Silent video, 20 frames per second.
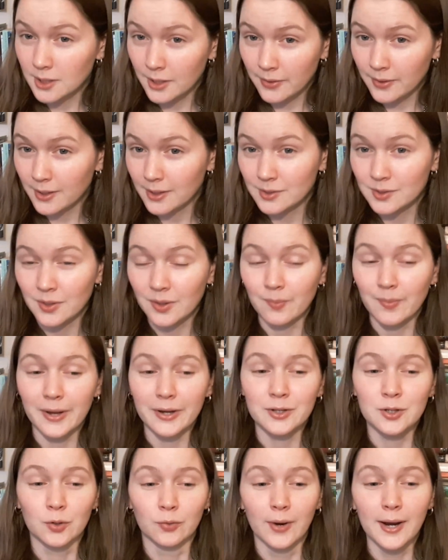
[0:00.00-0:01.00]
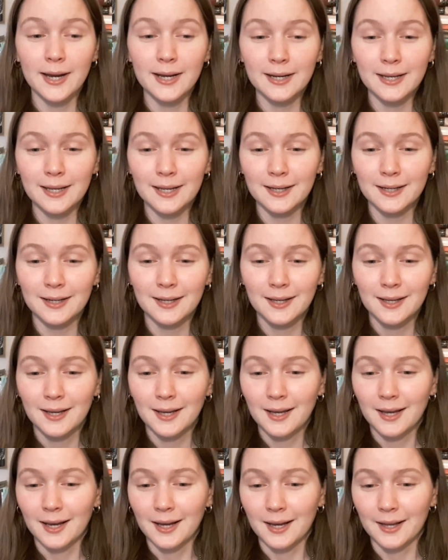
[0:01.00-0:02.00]
I think, into the Mediterranean
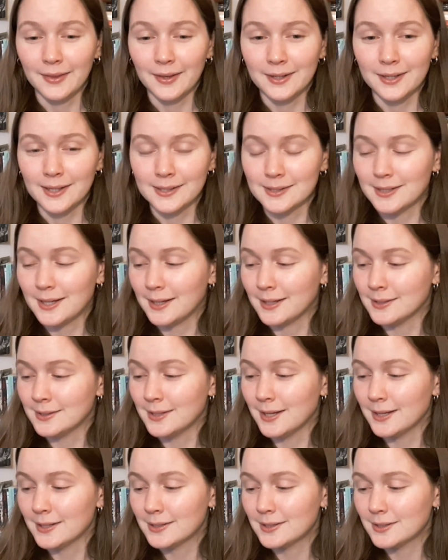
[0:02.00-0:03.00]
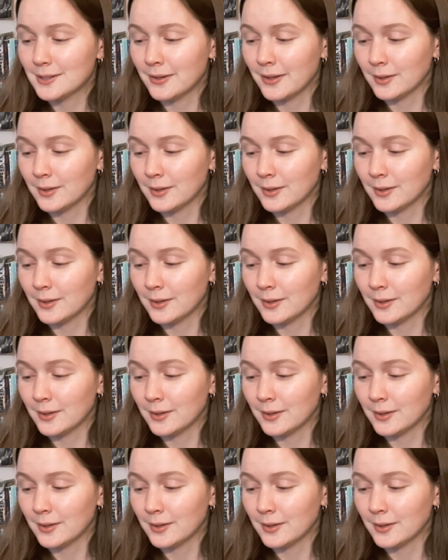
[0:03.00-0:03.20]
that doesn't exist.